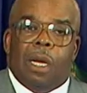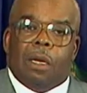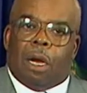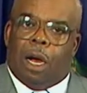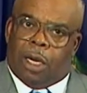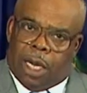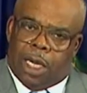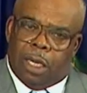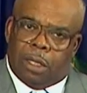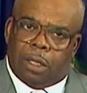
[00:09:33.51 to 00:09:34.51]

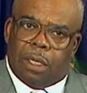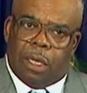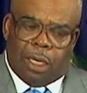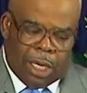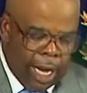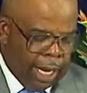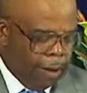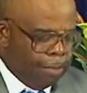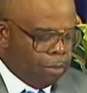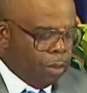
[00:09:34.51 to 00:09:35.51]
Cornelius. Now,
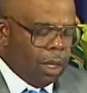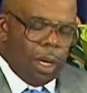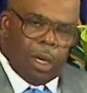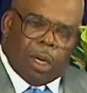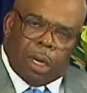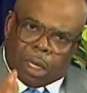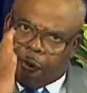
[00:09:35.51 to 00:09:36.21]
look